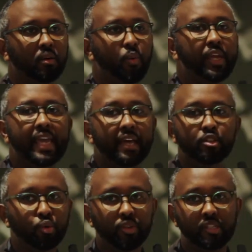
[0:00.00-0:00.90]
We
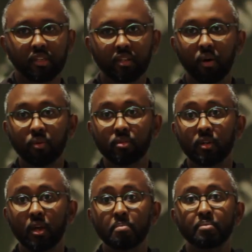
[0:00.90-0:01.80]
can't do this alone,
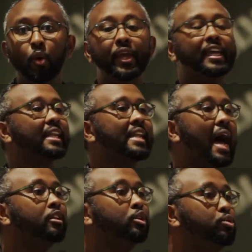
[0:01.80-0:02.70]
but we
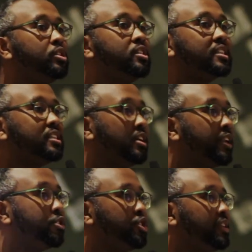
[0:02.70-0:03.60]
cannot lose this
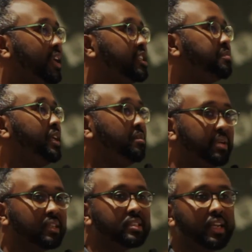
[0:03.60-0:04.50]
energy that is being
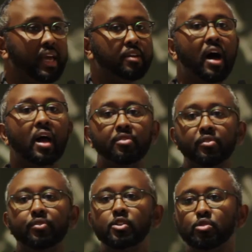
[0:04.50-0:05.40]
built today out of the
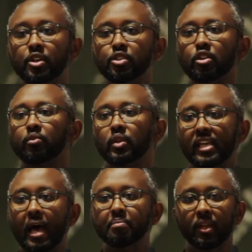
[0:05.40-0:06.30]
frustration of what's
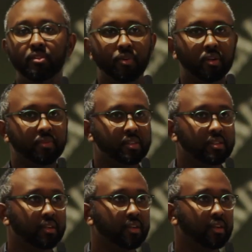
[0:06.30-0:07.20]
happening in front of us.
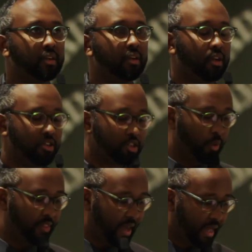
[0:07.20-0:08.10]
So
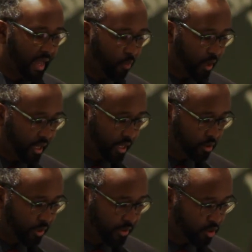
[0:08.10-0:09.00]
with that, I want to
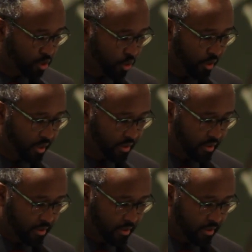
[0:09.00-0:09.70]
end with a story,